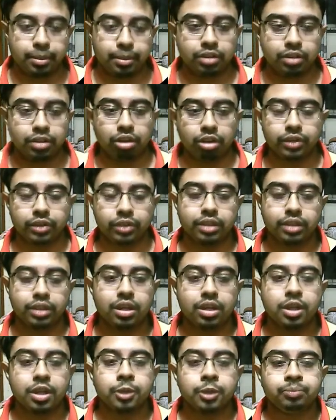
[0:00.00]
All right,
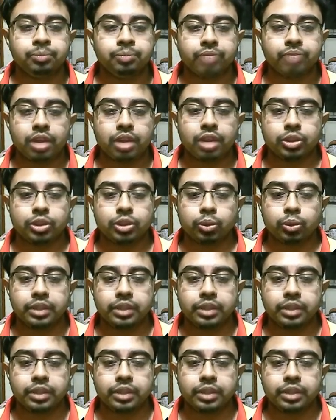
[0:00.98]
so the